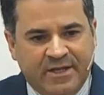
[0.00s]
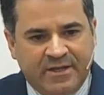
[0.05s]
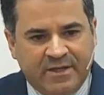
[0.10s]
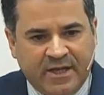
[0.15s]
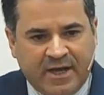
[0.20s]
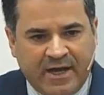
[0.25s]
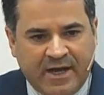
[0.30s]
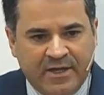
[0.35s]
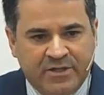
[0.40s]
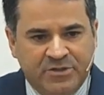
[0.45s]

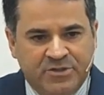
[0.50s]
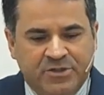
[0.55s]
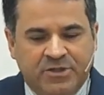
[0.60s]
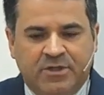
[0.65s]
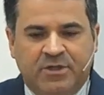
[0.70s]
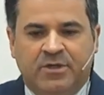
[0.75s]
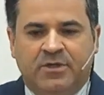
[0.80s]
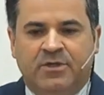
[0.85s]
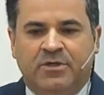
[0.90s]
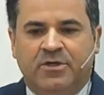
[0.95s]
And we need to
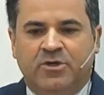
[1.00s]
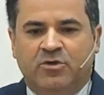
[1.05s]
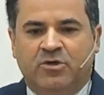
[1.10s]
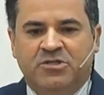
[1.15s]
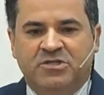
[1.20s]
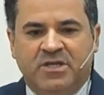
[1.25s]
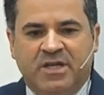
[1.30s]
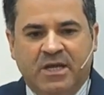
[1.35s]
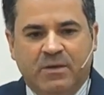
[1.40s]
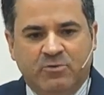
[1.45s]
seek Him
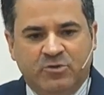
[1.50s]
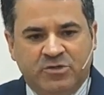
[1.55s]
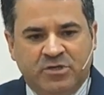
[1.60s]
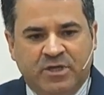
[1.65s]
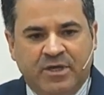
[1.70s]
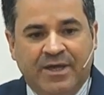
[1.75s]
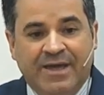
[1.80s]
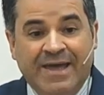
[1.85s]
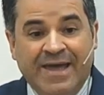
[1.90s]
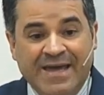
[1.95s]

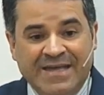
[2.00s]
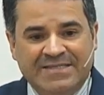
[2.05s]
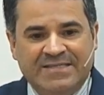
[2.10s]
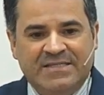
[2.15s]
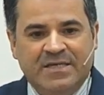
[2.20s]
sincerely.